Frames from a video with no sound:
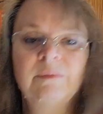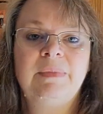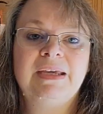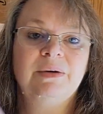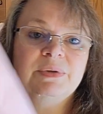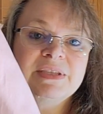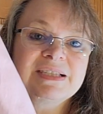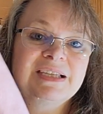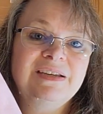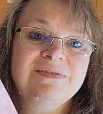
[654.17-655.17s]
make it with the
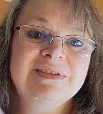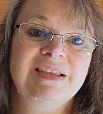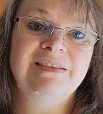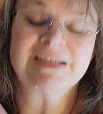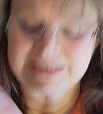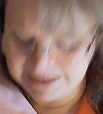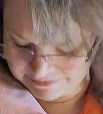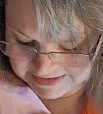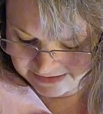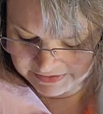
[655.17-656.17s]
sleeves, then the
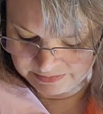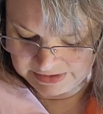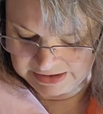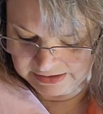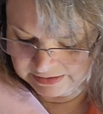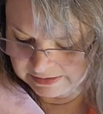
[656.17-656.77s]
sleeves have to be